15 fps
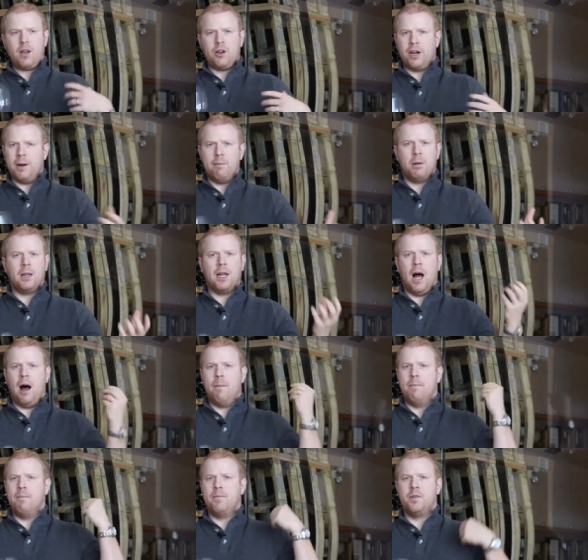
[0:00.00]
you're getting
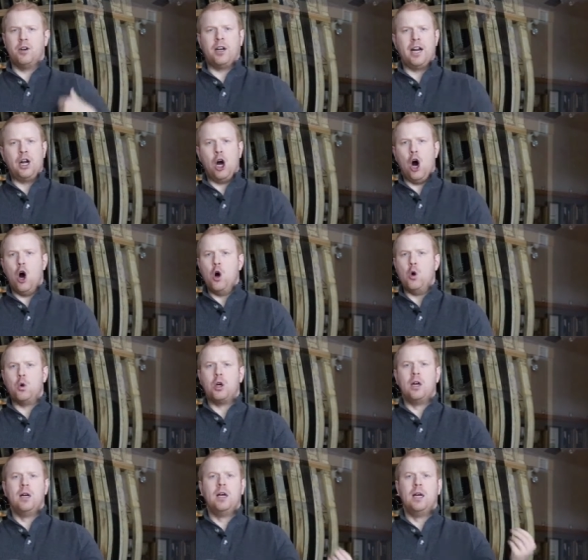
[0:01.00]
plum, you're getting
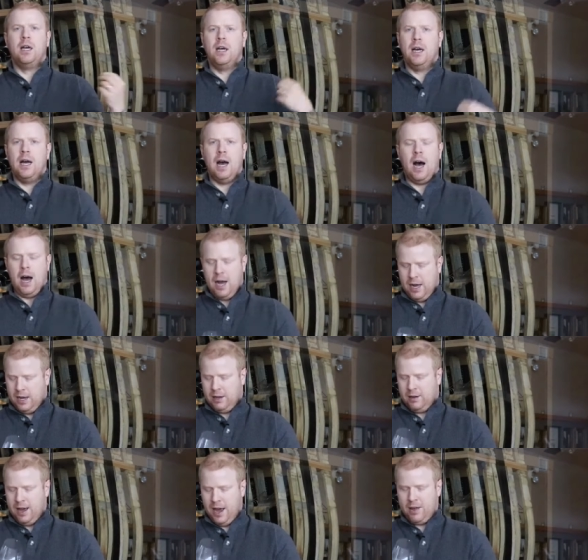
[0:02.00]
oak, uh,
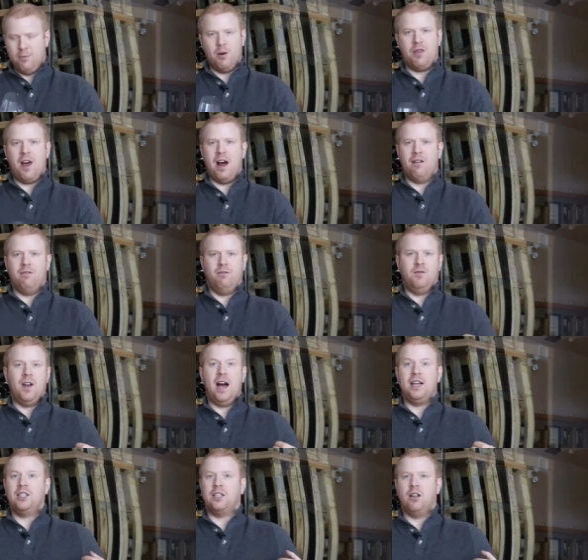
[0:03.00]
and with that
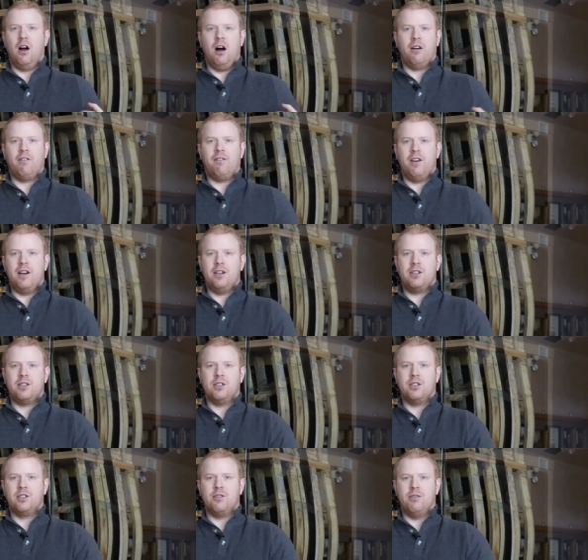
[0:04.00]
nice long finish,
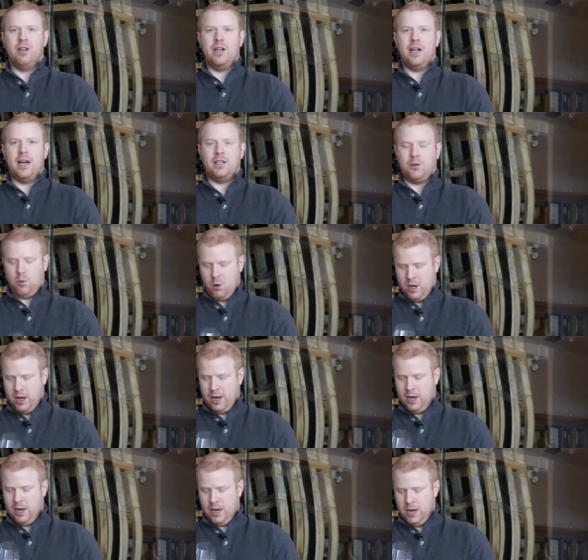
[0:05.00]
this is a really nice
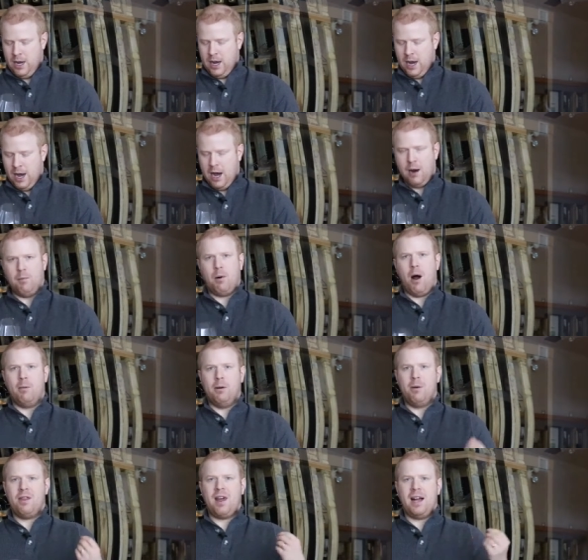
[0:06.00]
wine. Uh,
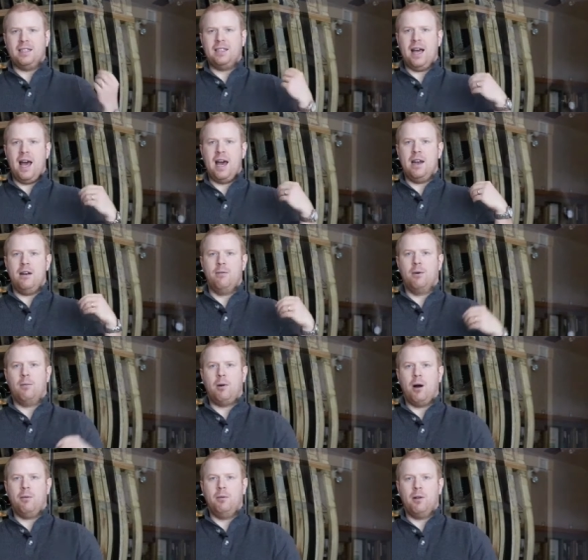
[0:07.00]
probably with that tannin, will
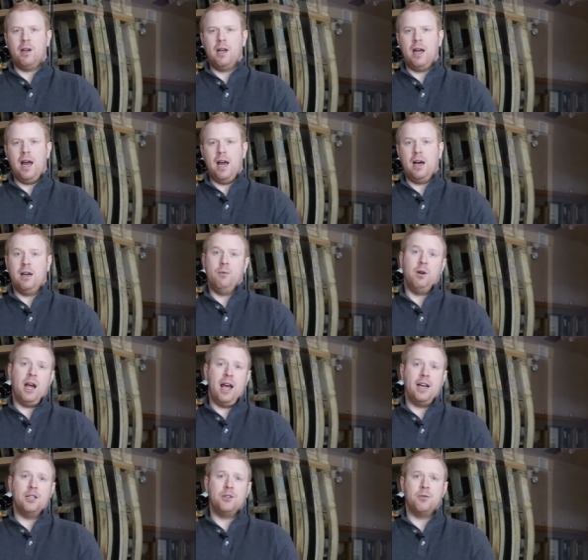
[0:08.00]
probably uh, would
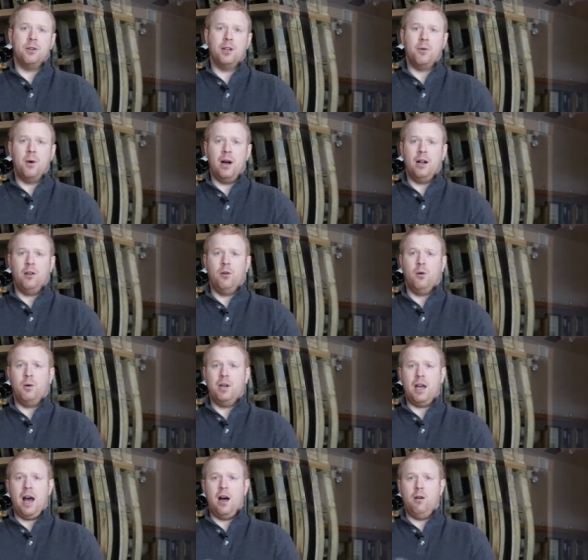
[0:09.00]
age really well, or
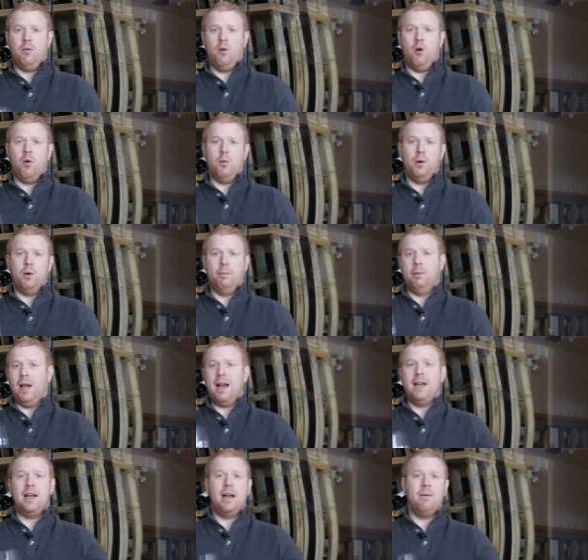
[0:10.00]
would help, or will
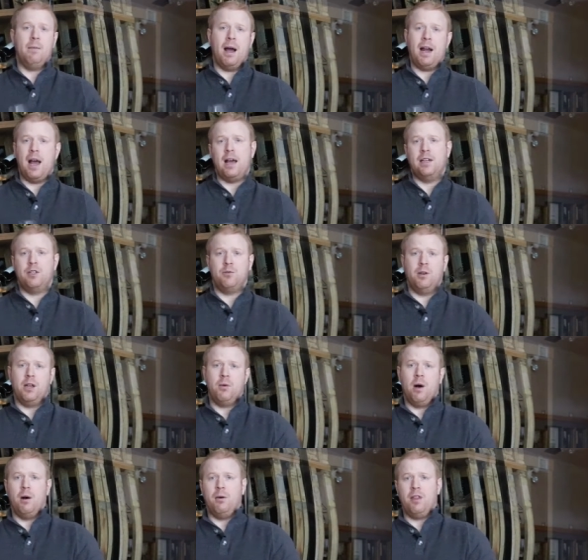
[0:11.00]
blend in, might age really
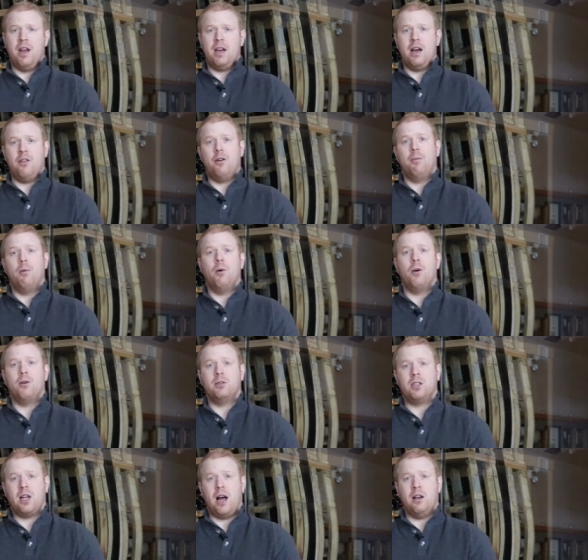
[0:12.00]
well with any other
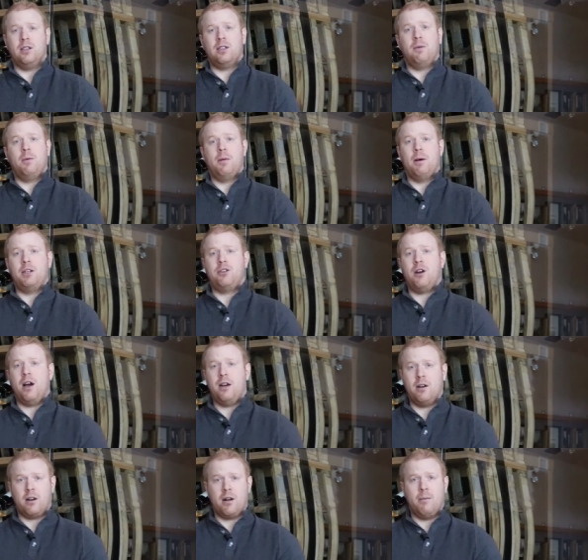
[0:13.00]
Bordeaux styles that we might
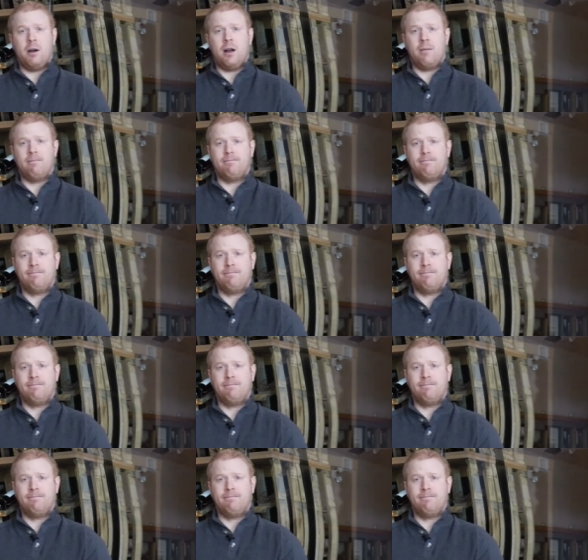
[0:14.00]
try here coming out.